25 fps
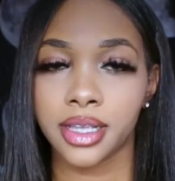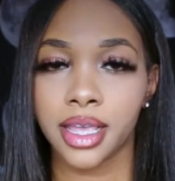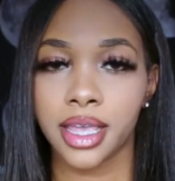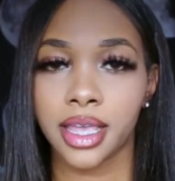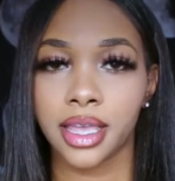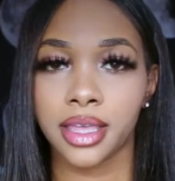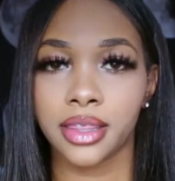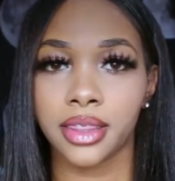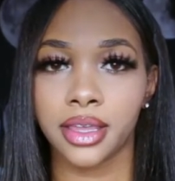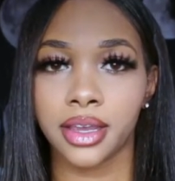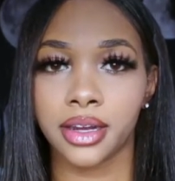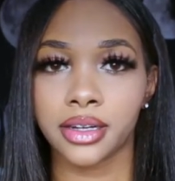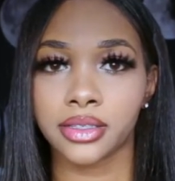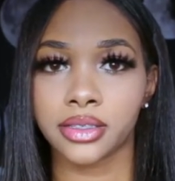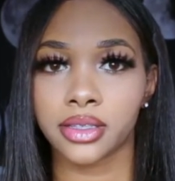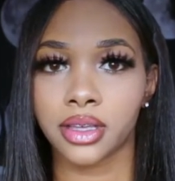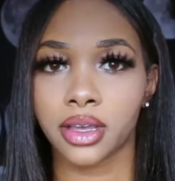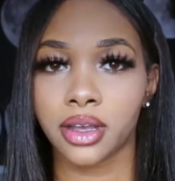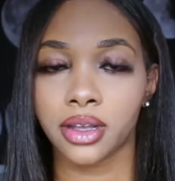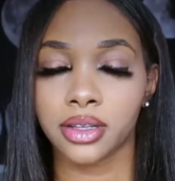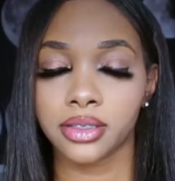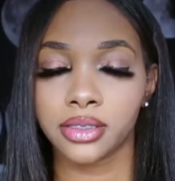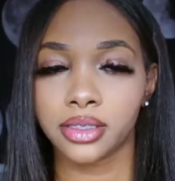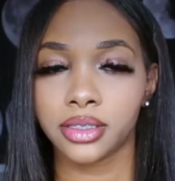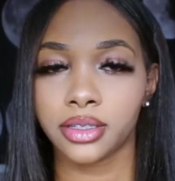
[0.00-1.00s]
And there's
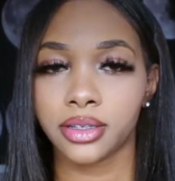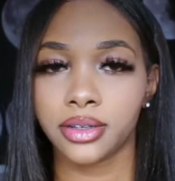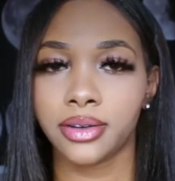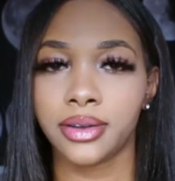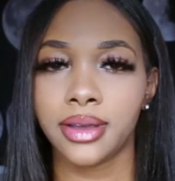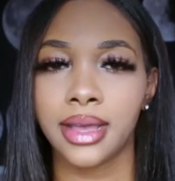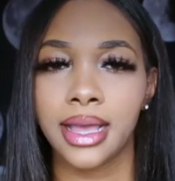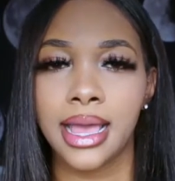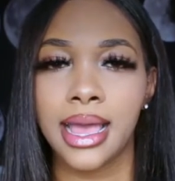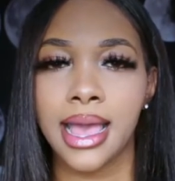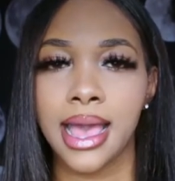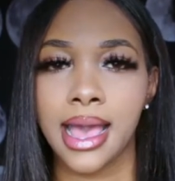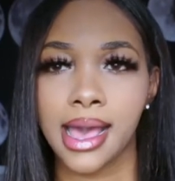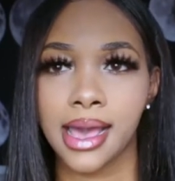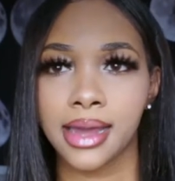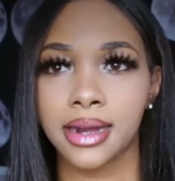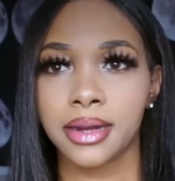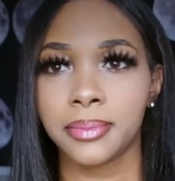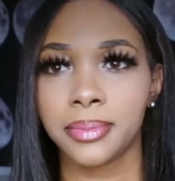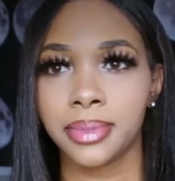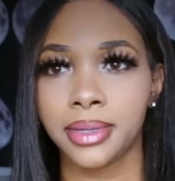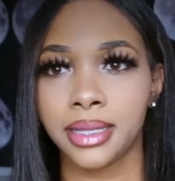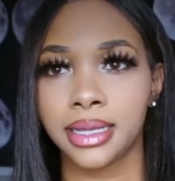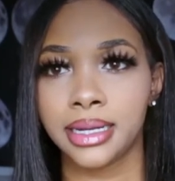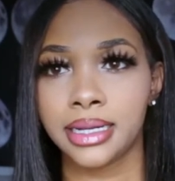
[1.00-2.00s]
also
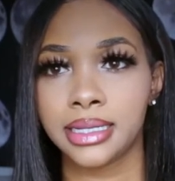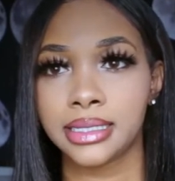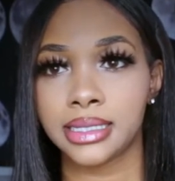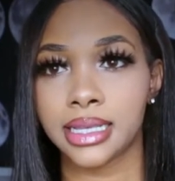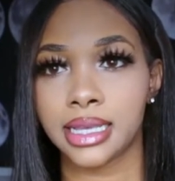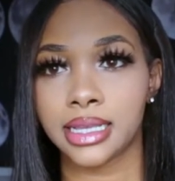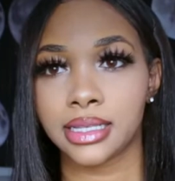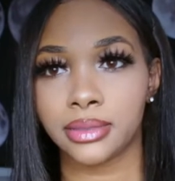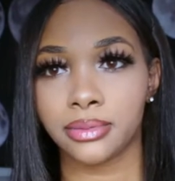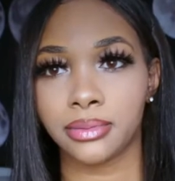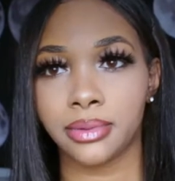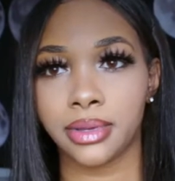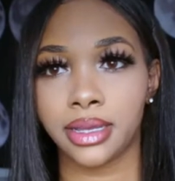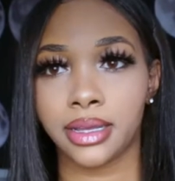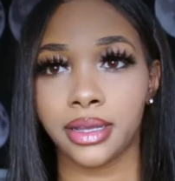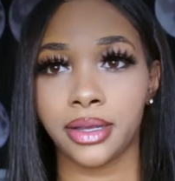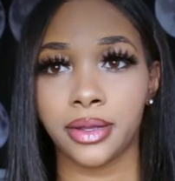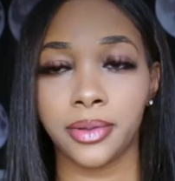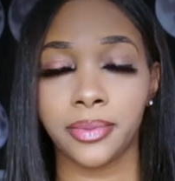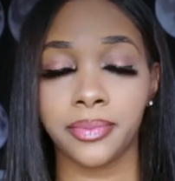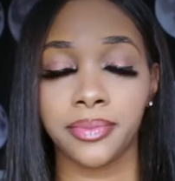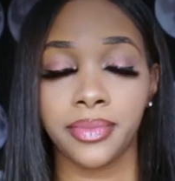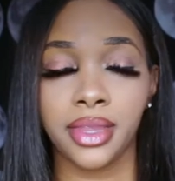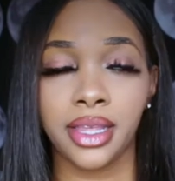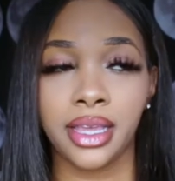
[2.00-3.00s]
outer planets as
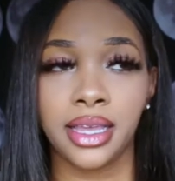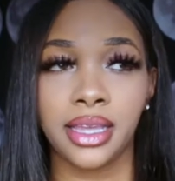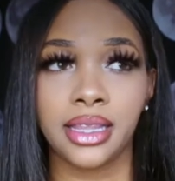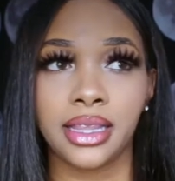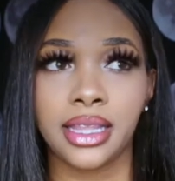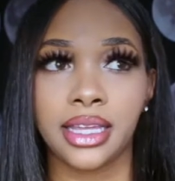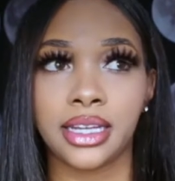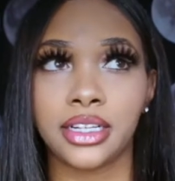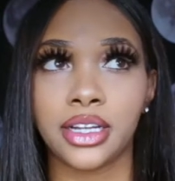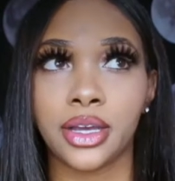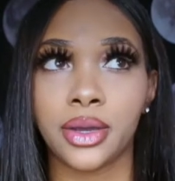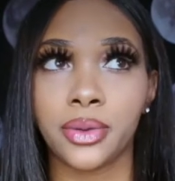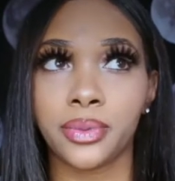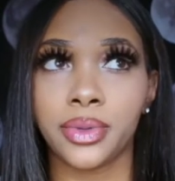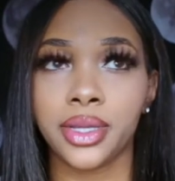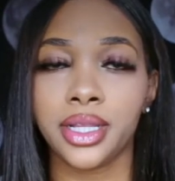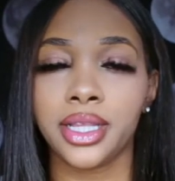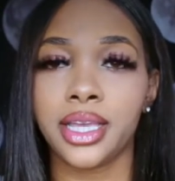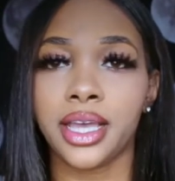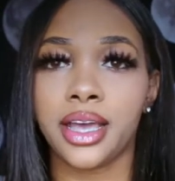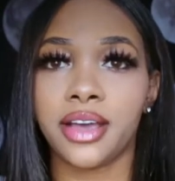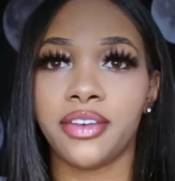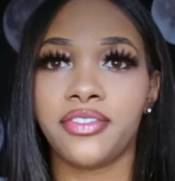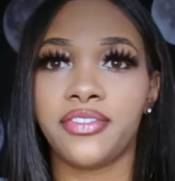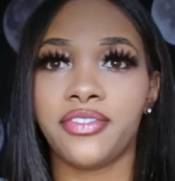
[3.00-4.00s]
well that don't
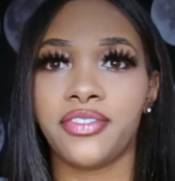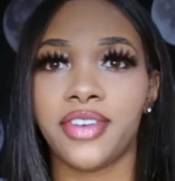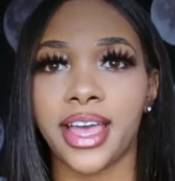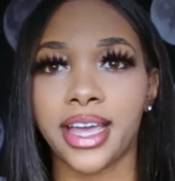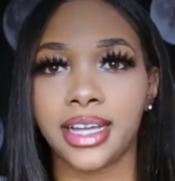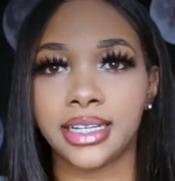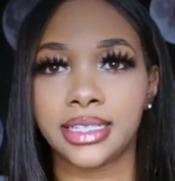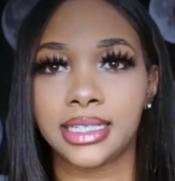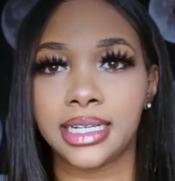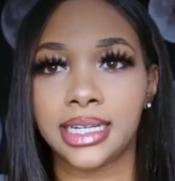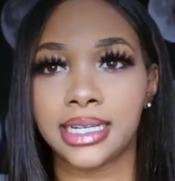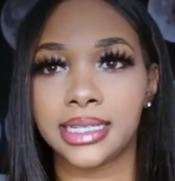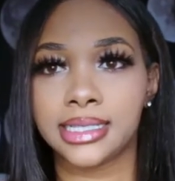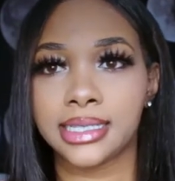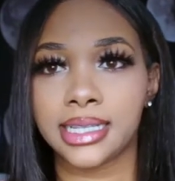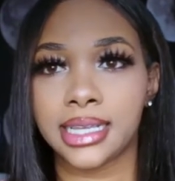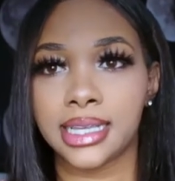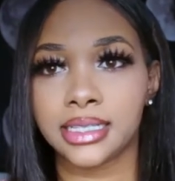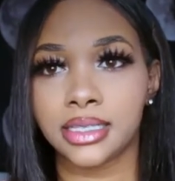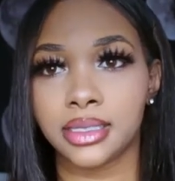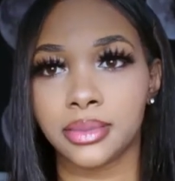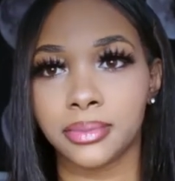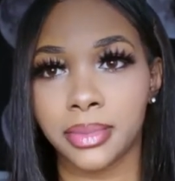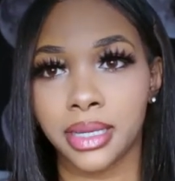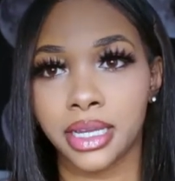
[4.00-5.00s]
really affect us
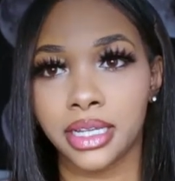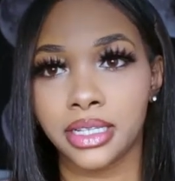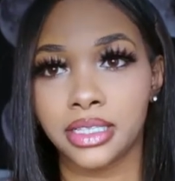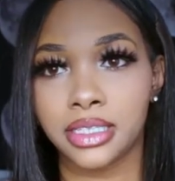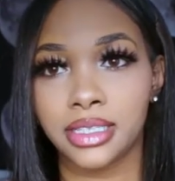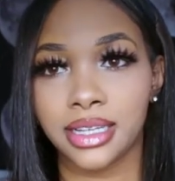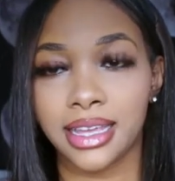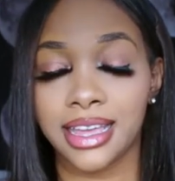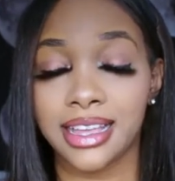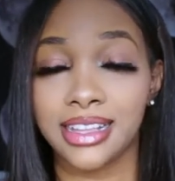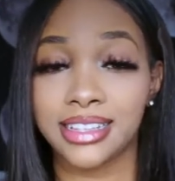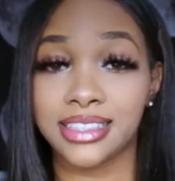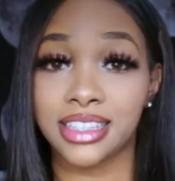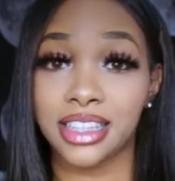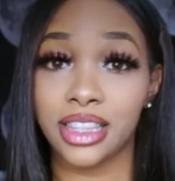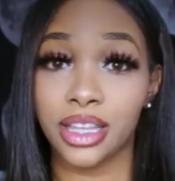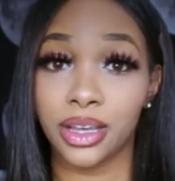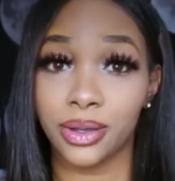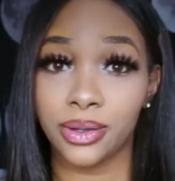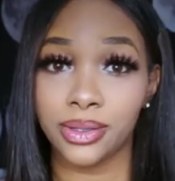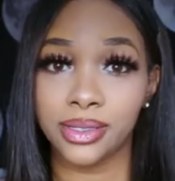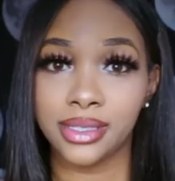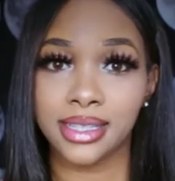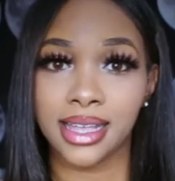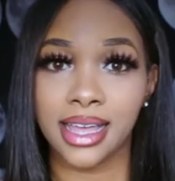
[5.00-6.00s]
as much as
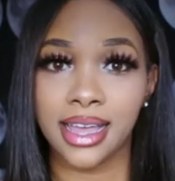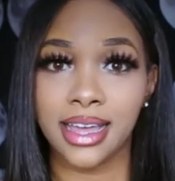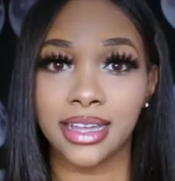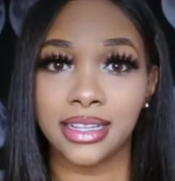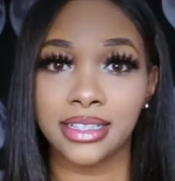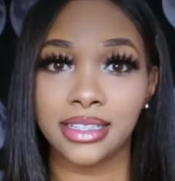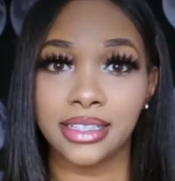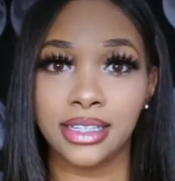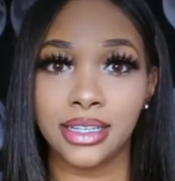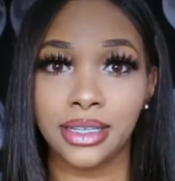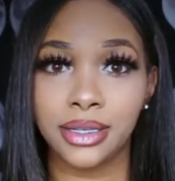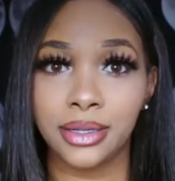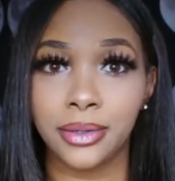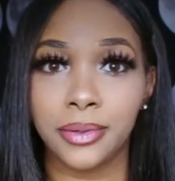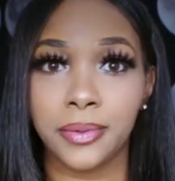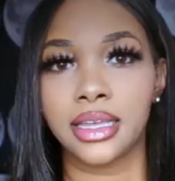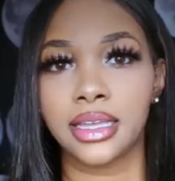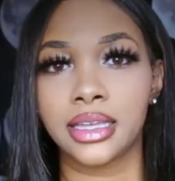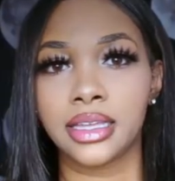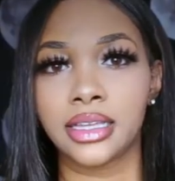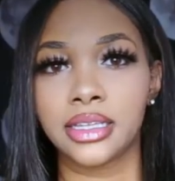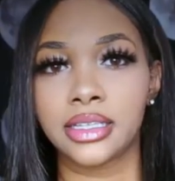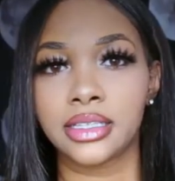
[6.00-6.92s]
those signs do.